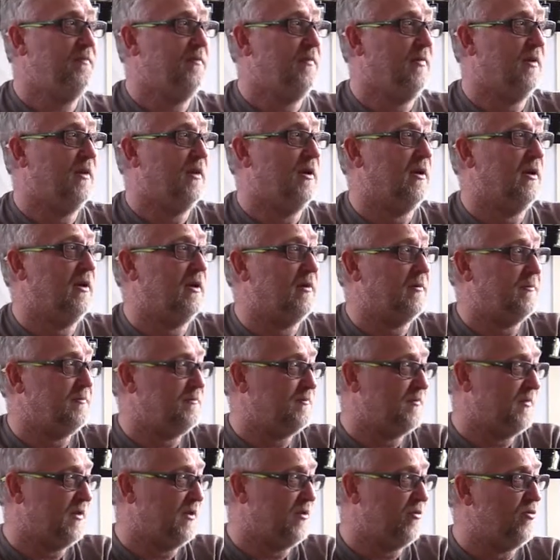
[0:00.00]
And these
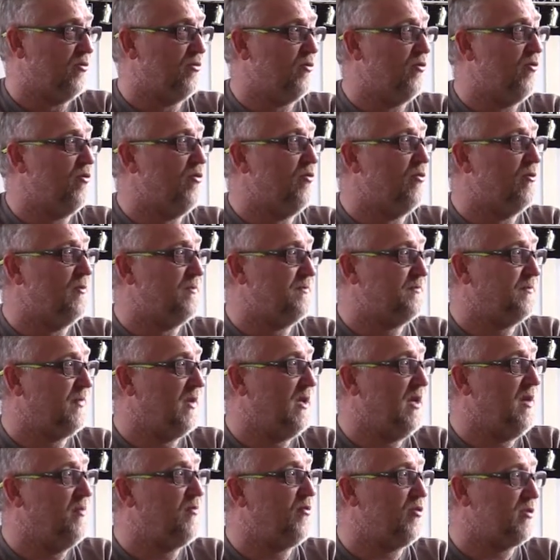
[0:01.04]
telephone numbers, you
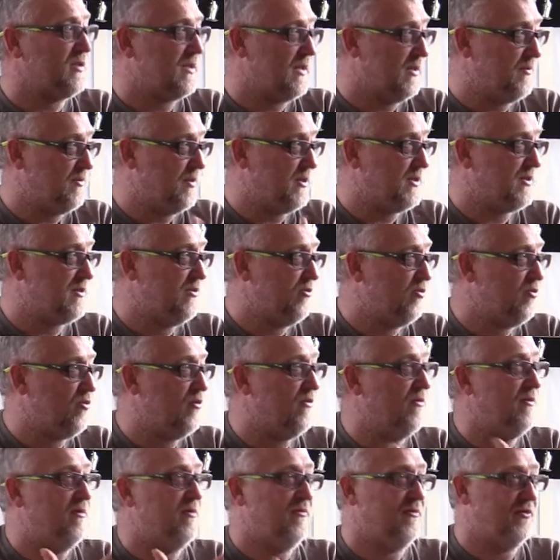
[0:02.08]
know,
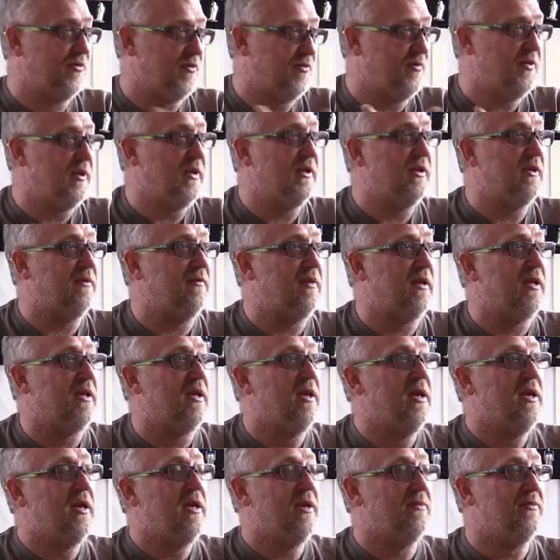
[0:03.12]
people started to give to
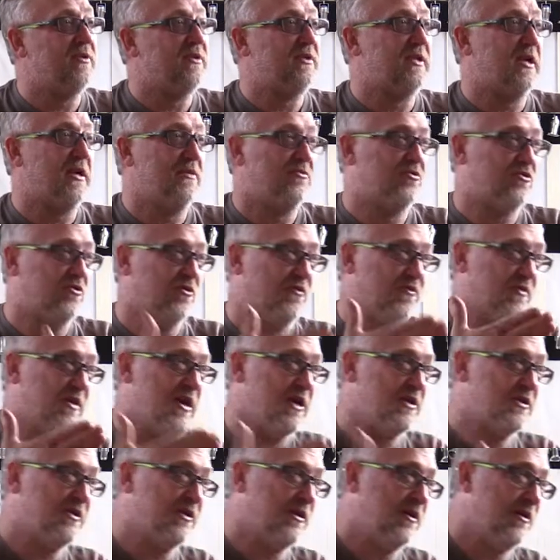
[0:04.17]
each other, and
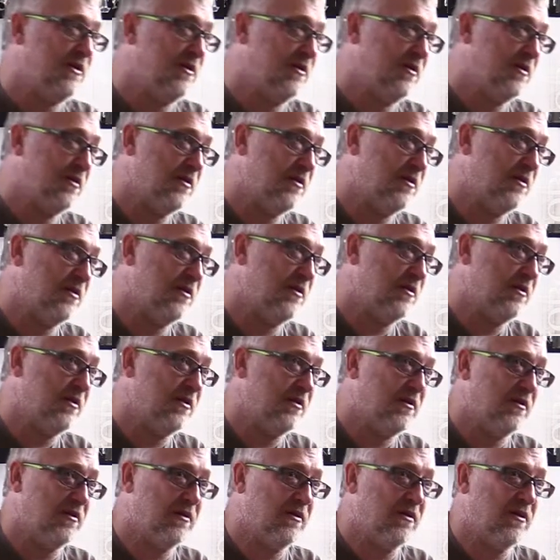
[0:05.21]
we know that every
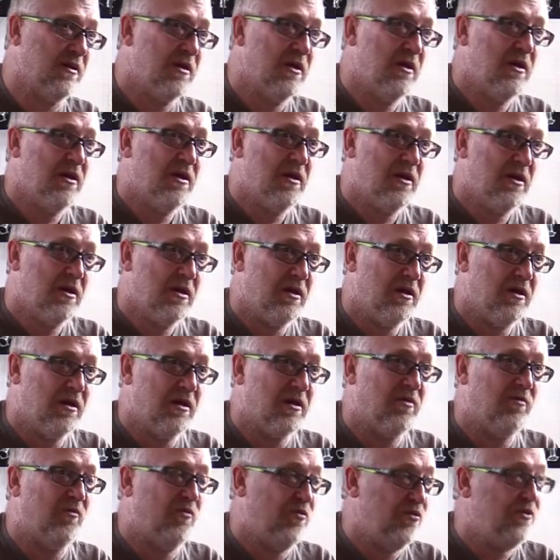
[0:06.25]
weekday,
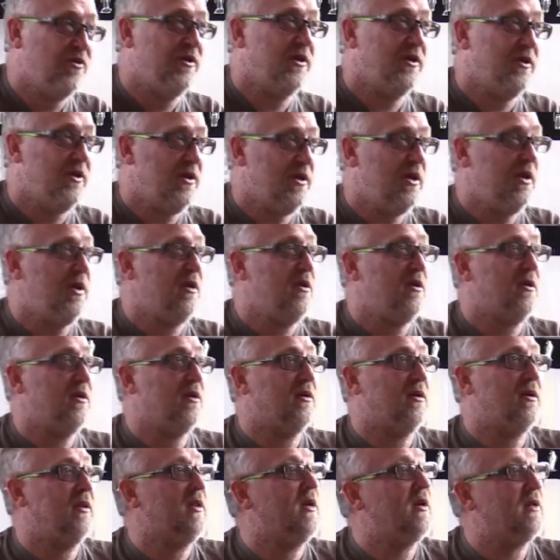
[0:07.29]
sometimes even Saturday,
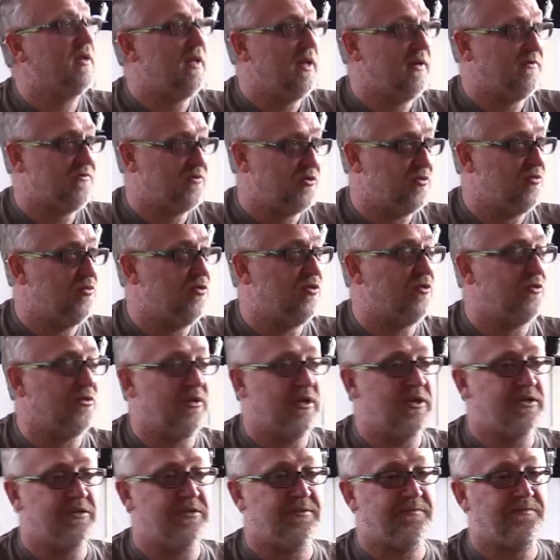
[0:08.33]
from 9 to
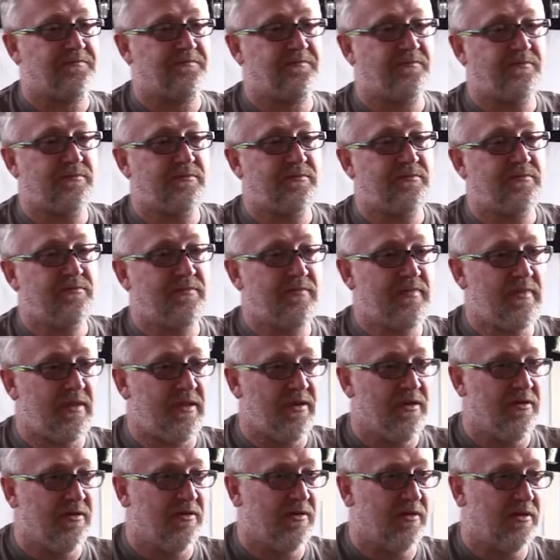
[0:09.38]
10 buses
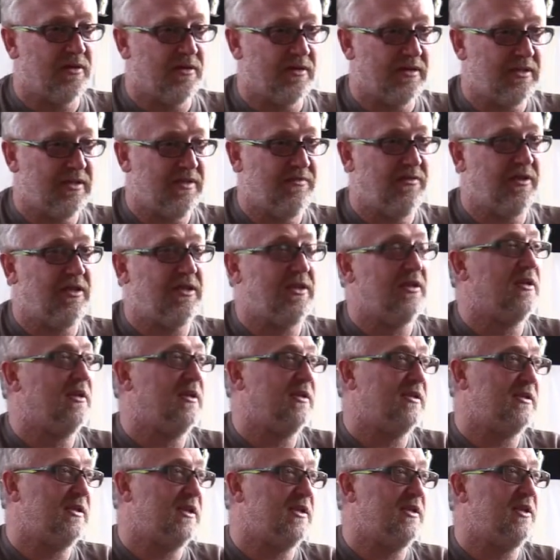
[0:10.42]
arrives at the Nikitov
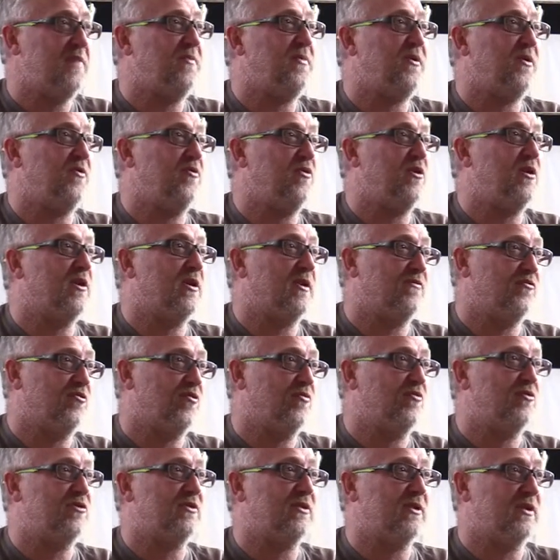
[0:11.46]
station, and we
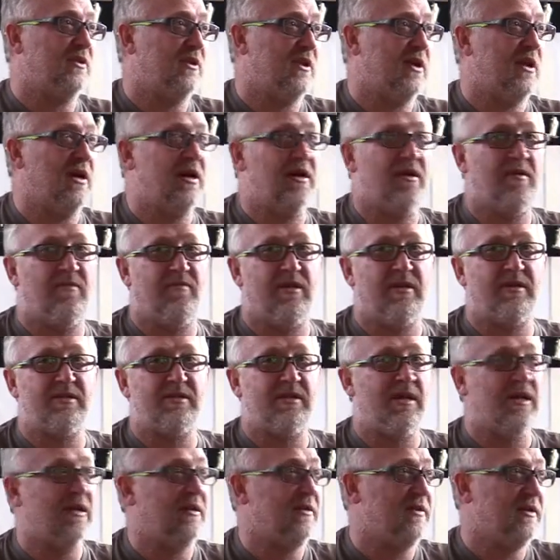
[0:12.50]
transport all
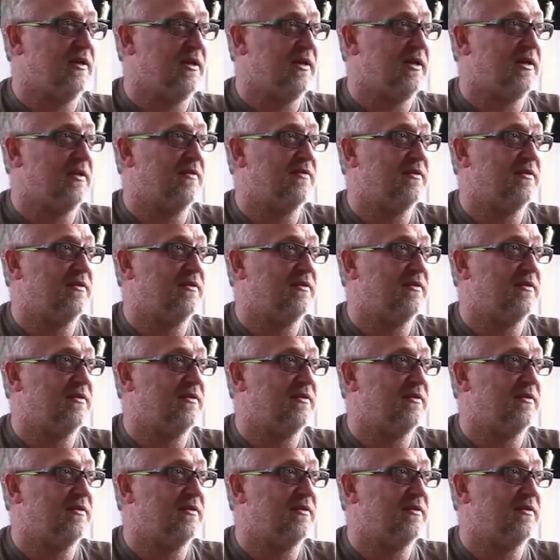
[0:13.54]
people.